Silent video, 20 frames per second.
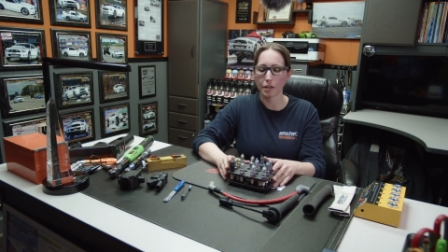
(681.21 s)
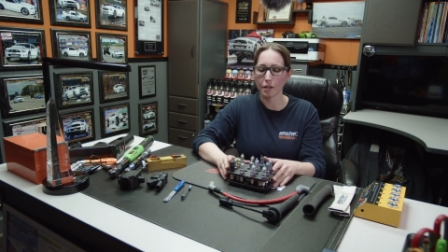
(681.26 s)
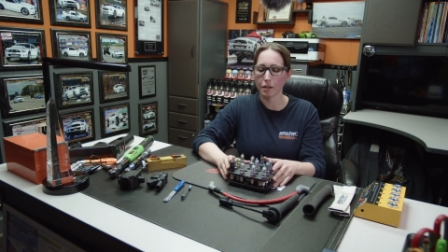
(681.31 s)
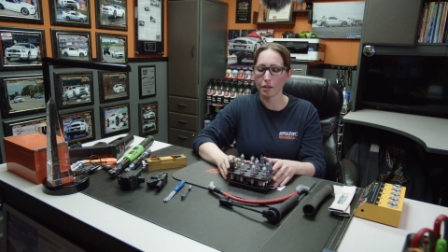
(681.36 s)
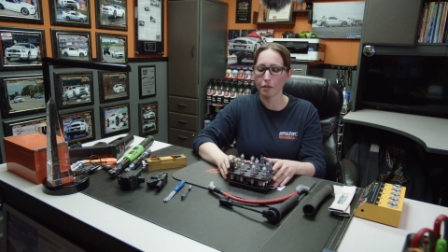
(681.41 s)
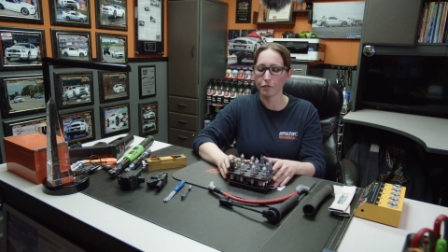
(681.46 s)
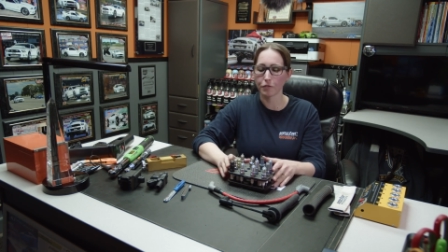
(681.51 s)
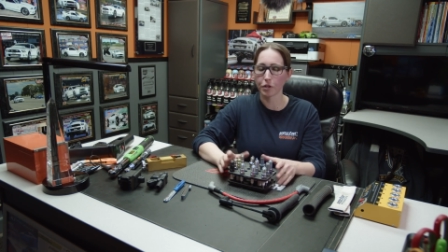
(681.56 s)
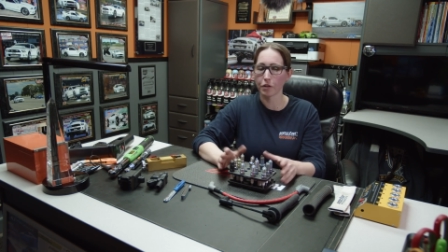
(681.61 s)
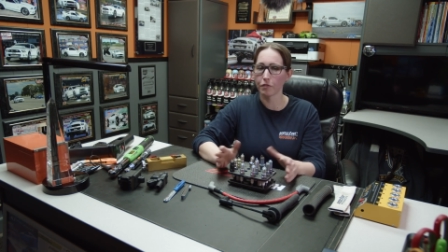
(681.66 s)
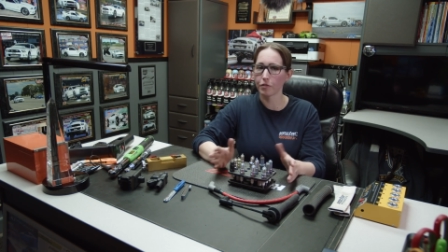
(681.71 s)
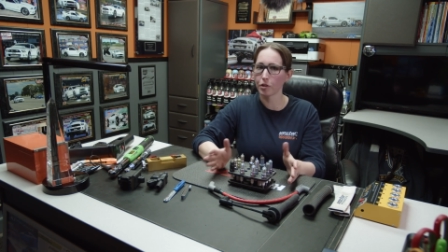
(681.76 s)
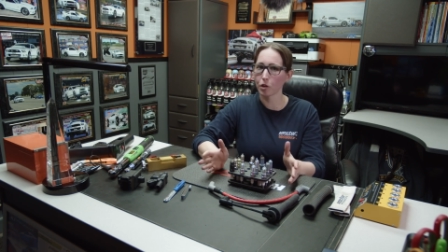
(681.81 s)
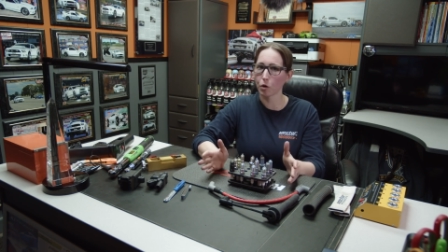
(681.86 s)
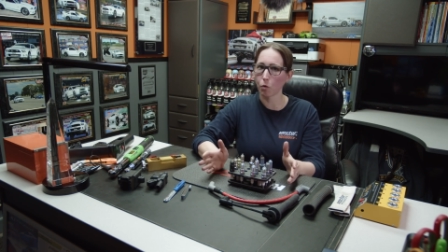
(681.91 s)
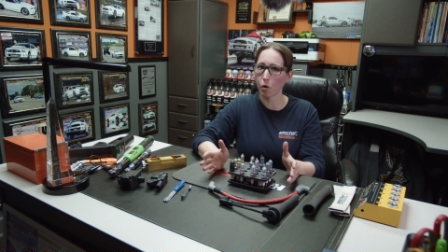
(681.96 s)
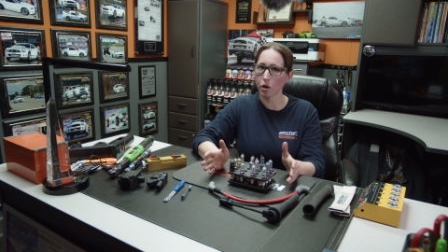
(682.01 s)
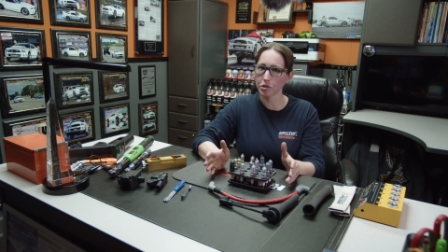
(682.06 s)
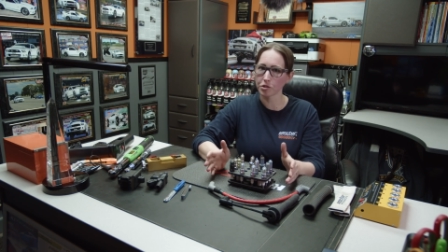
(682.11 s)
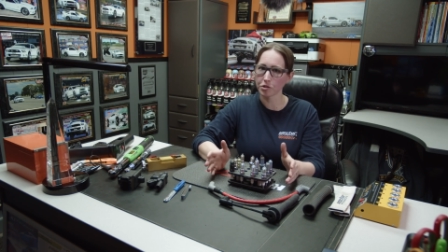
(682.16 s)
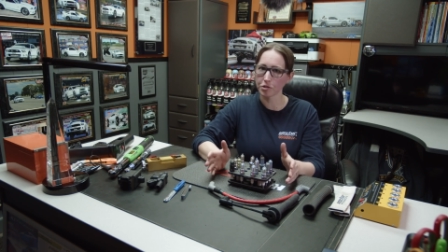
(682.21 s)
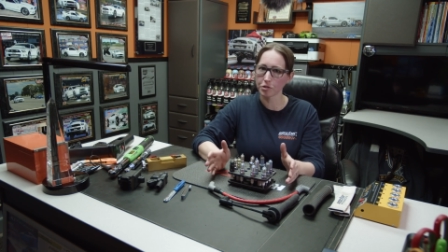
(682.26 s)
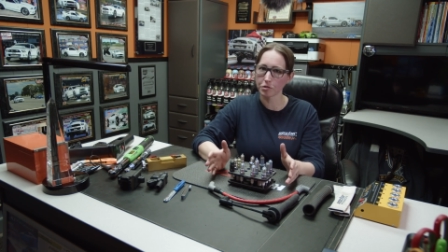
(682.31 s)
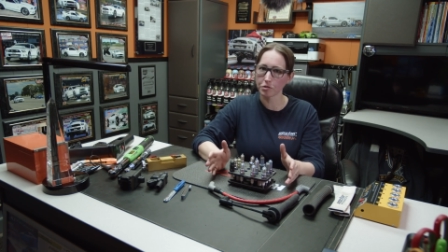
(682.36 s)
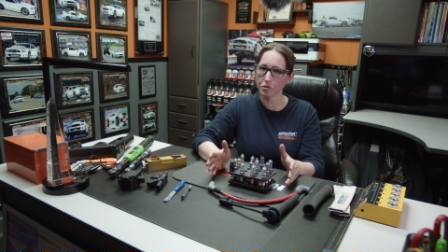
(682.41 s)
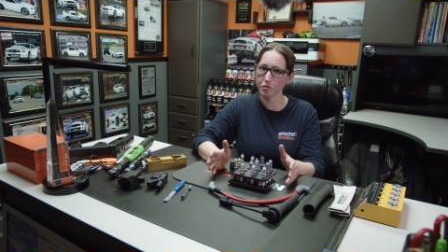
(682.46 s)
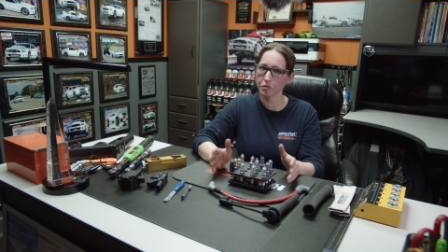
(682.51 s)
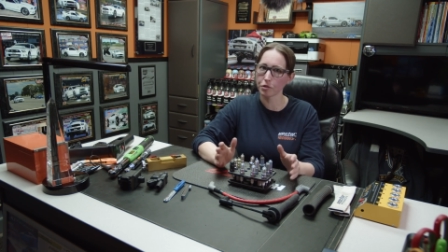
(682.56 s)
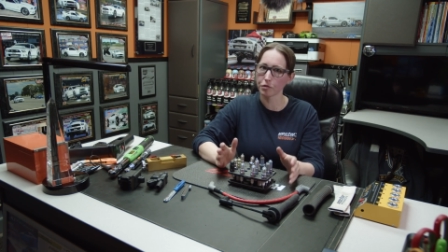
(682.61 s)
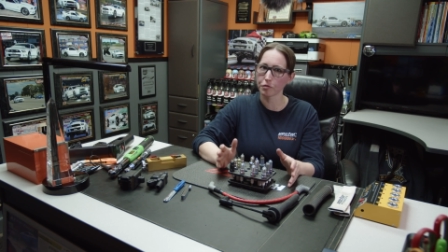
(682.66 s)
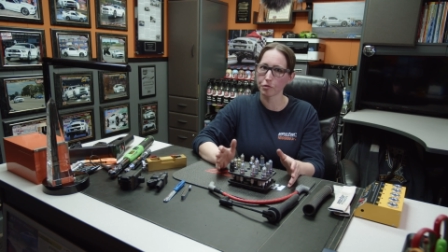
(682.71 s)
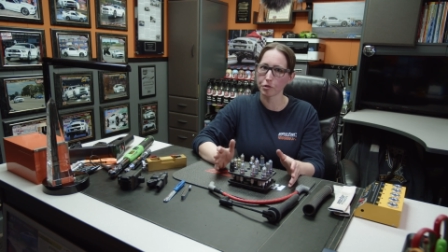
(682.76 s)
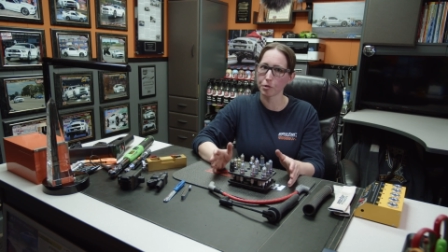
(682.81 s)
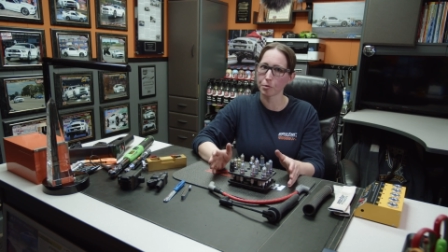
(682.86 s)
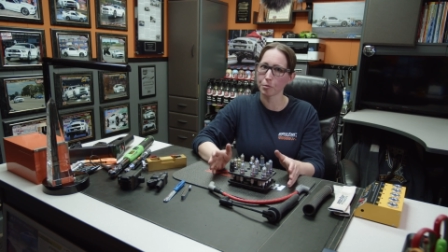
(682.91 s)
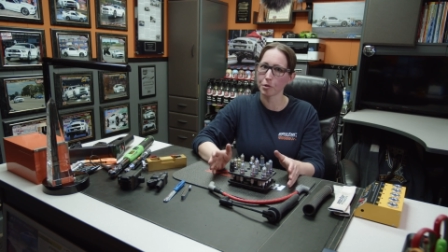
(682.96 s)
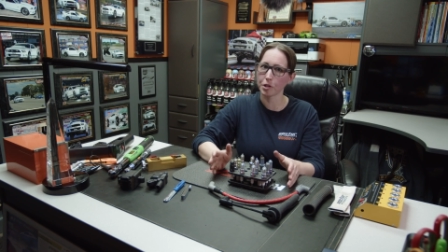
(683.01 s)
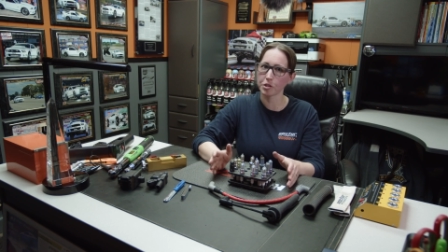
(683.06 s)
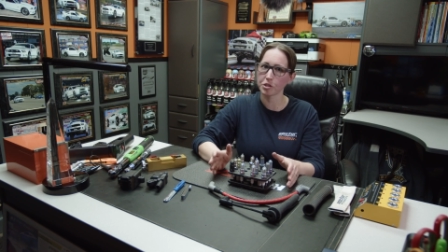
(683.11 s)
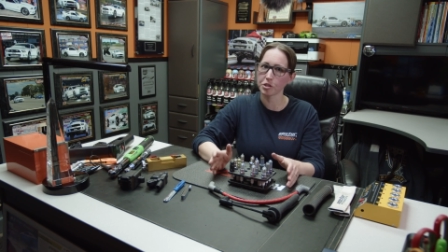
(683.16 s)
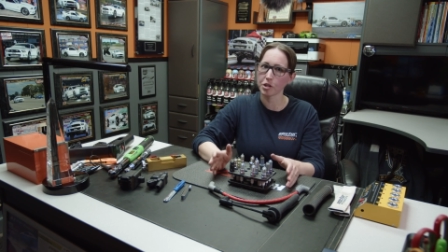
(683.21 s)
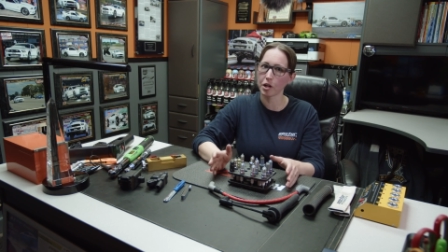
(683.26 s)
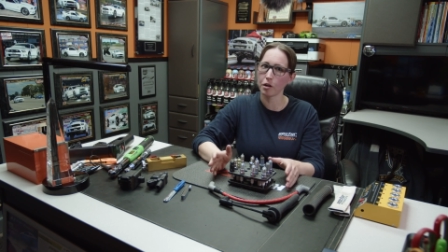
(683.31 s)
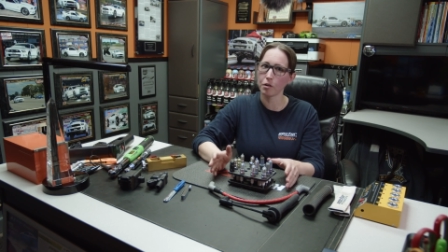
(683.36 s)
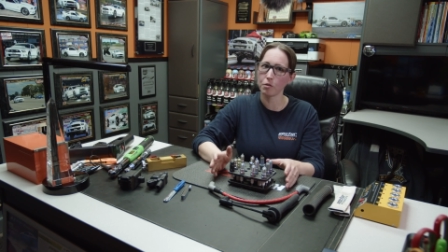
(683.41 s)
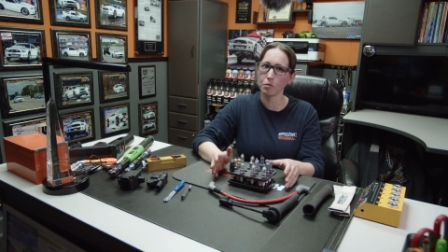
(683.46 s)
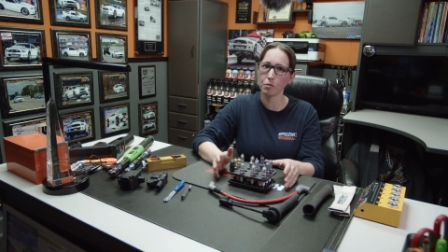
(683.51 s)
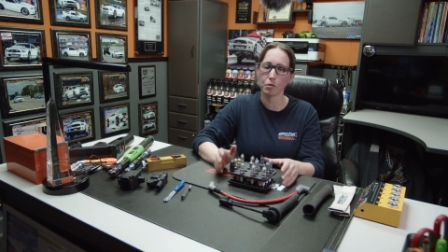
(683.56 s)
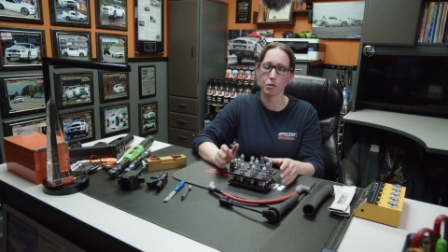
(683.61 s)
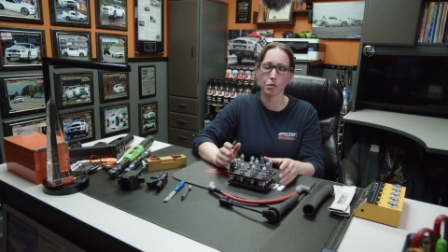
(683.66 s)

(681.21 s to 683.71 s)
If you have any questions, feel free to reach out